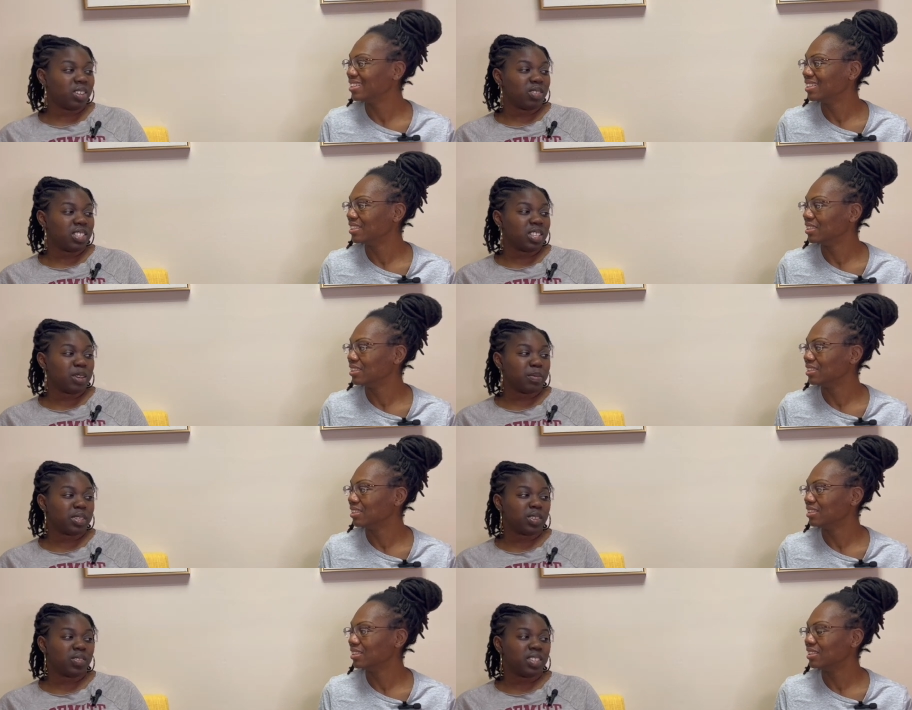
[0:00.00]
Speaker 1: a recent
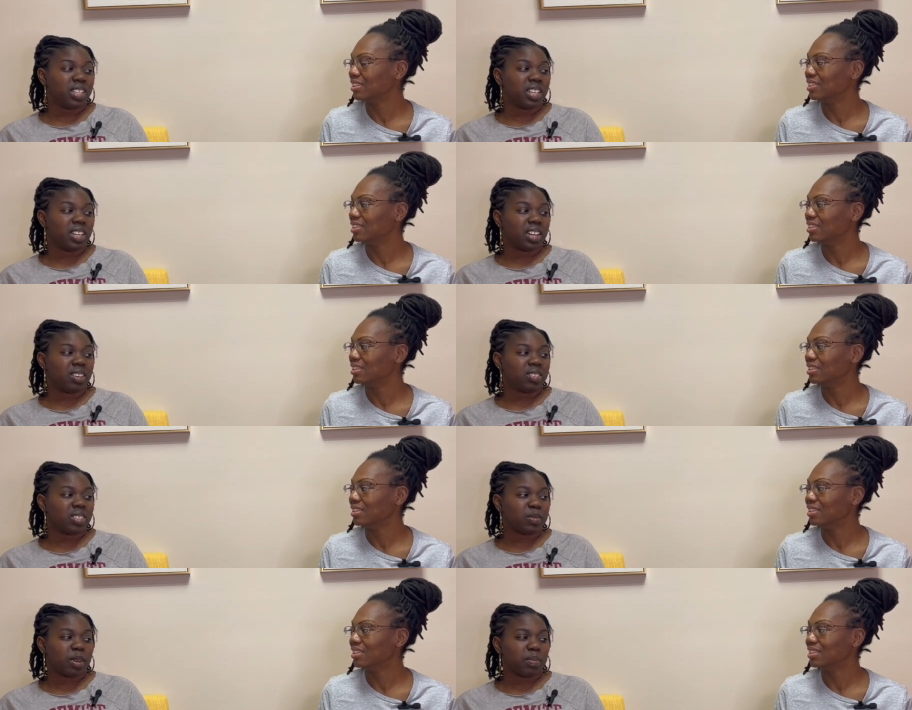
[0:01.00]
episode we did, and I
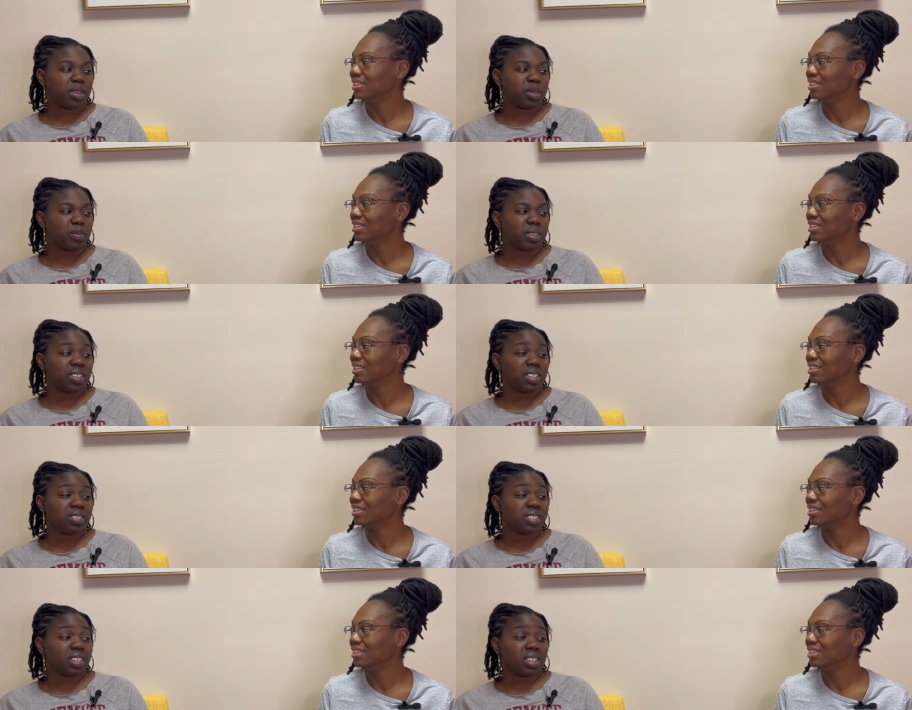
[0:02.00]
was on my period blood. I
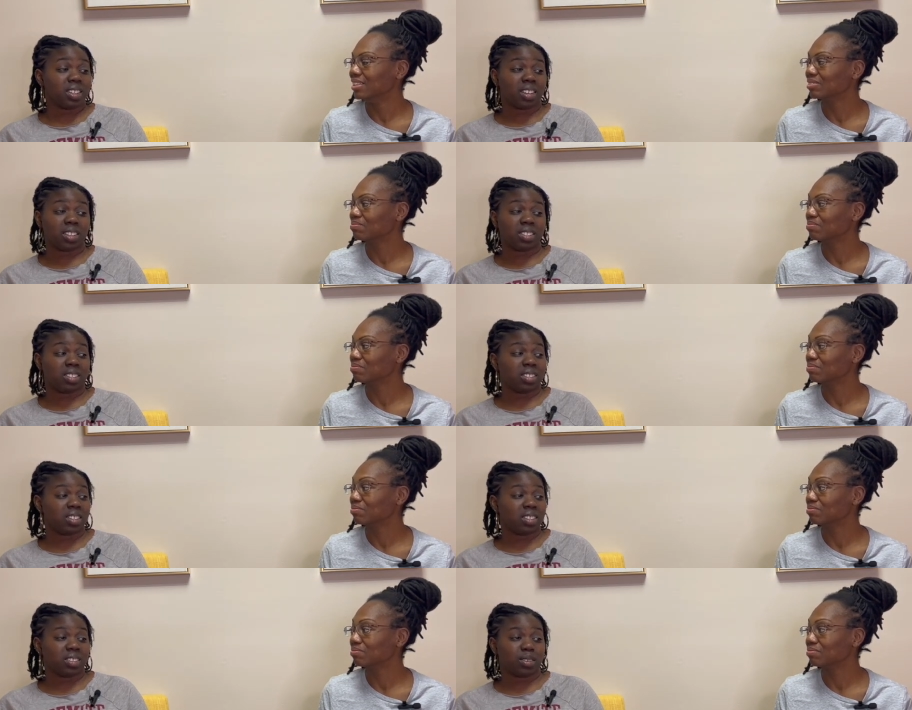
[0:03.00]
was like, I look
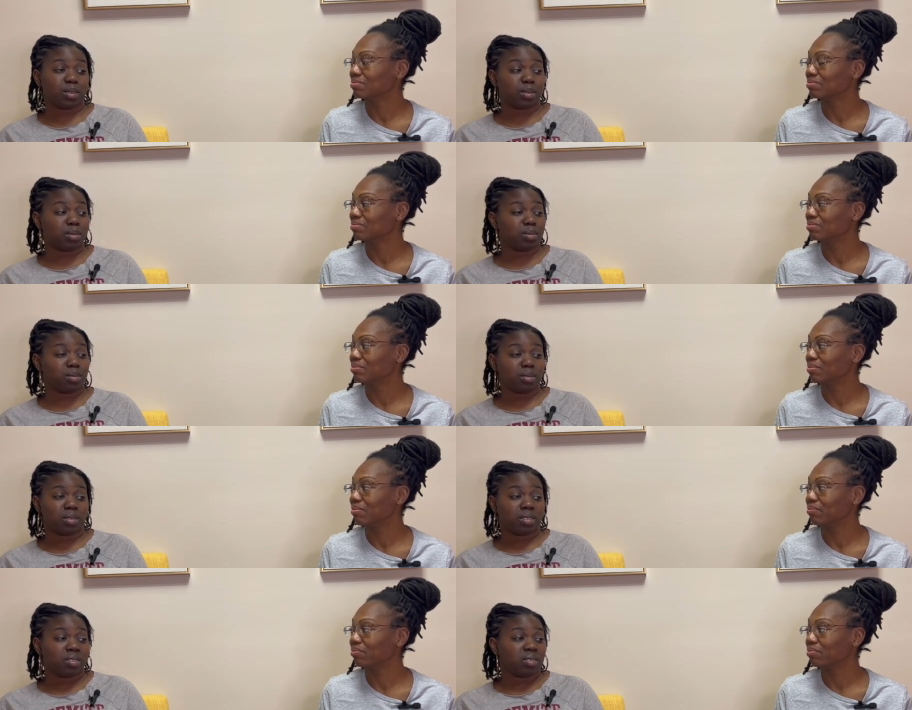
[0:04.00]
like a whole.
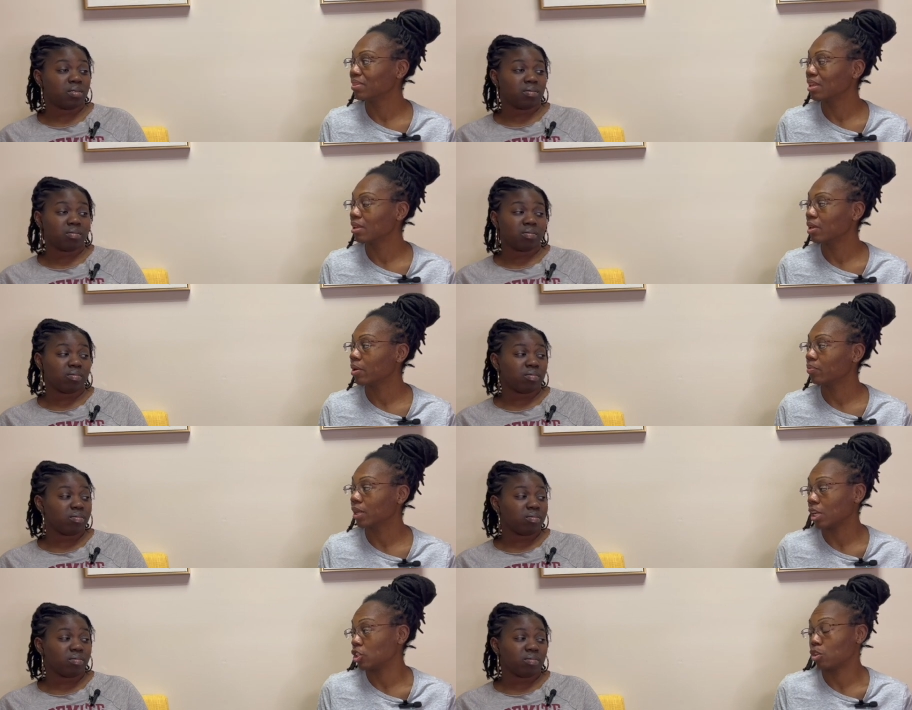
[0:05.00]

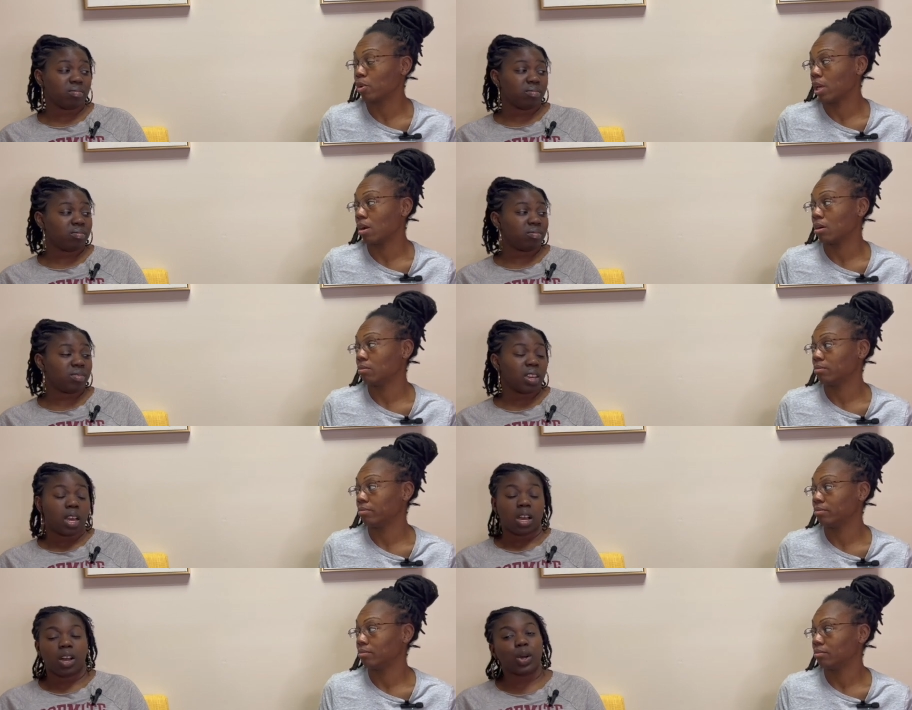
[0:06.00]
Speaker 2: And I just don't care.
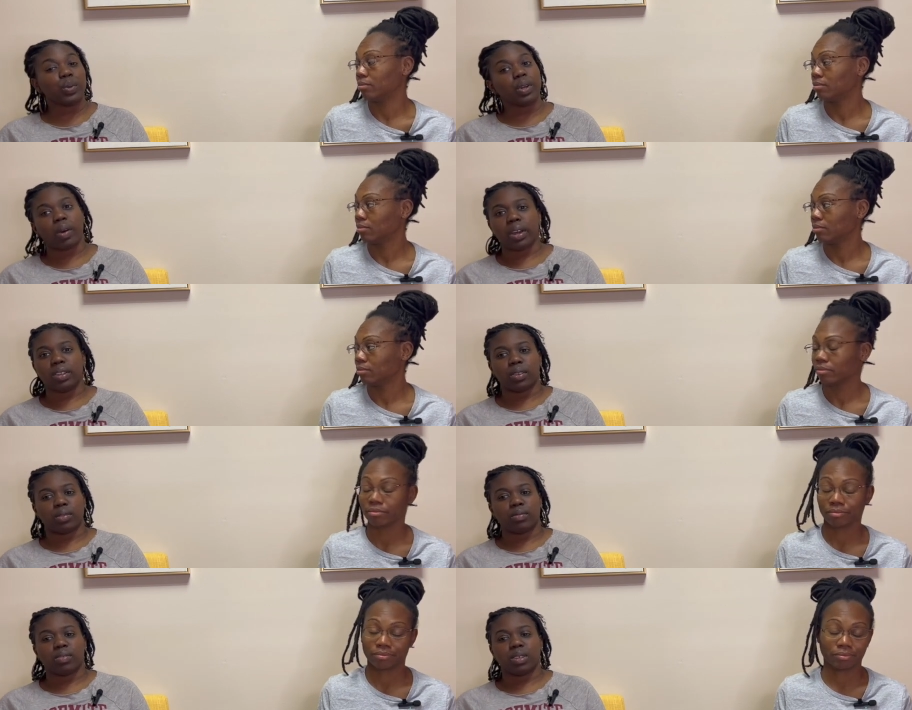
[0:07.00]
Speaker 1: Oh no, I
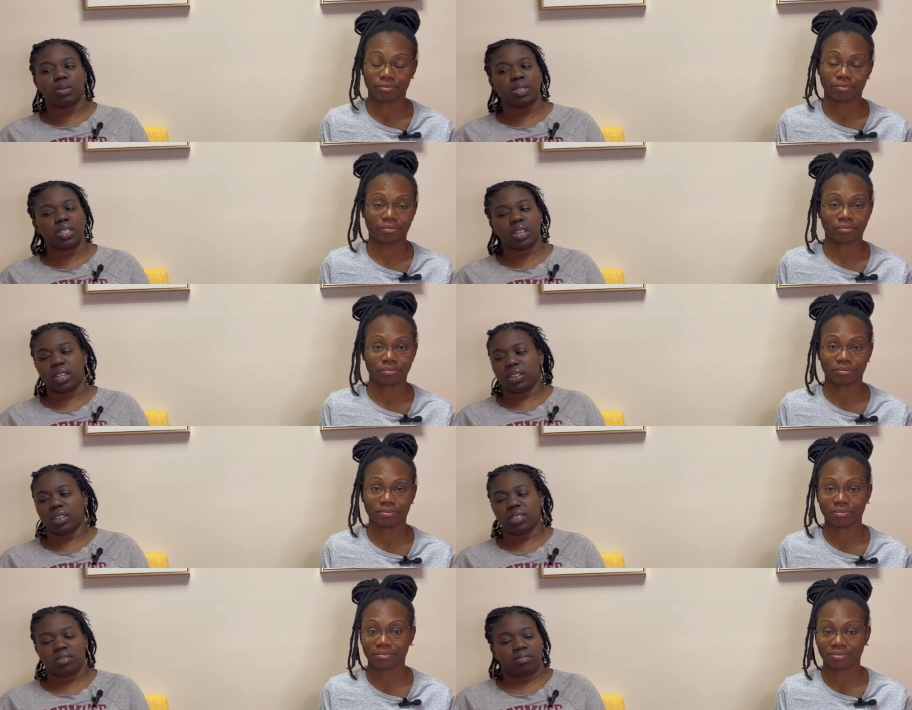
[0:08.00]
don't. I was just like,
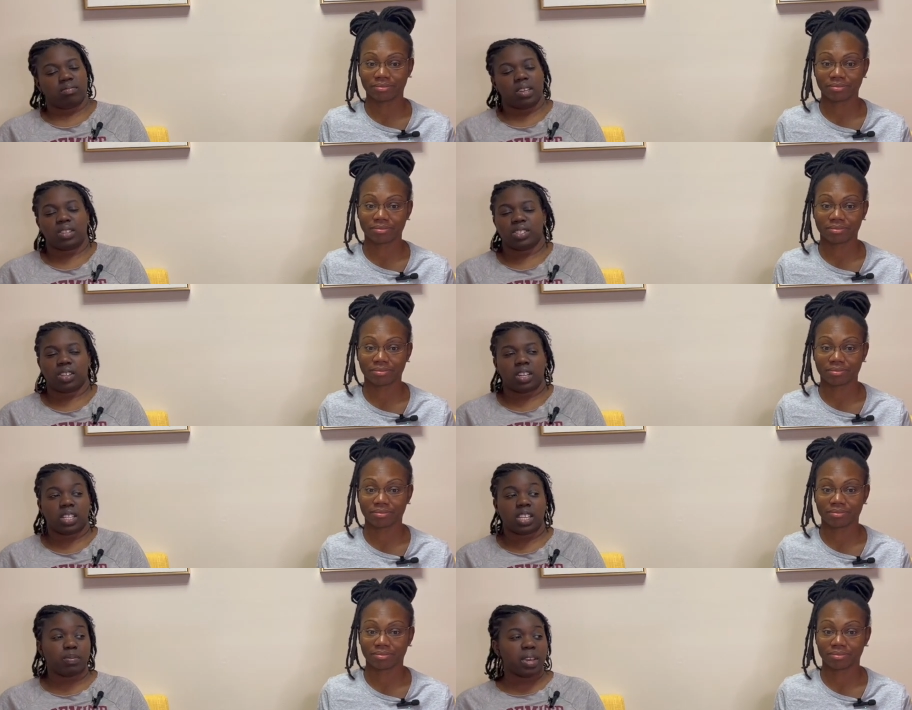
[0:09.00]
y'all just
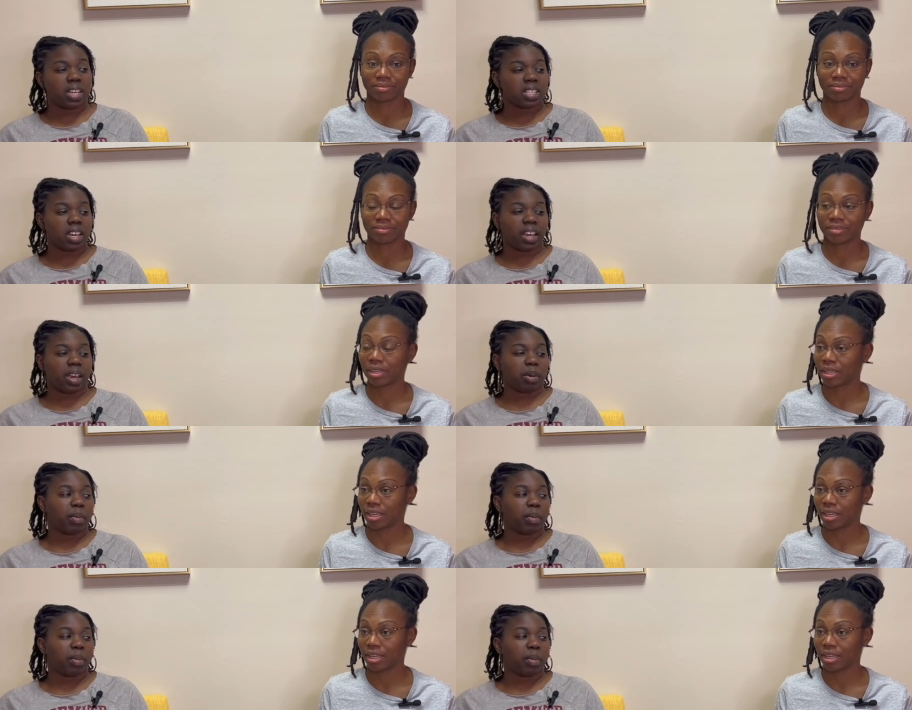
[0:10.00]
gonna take me as I am.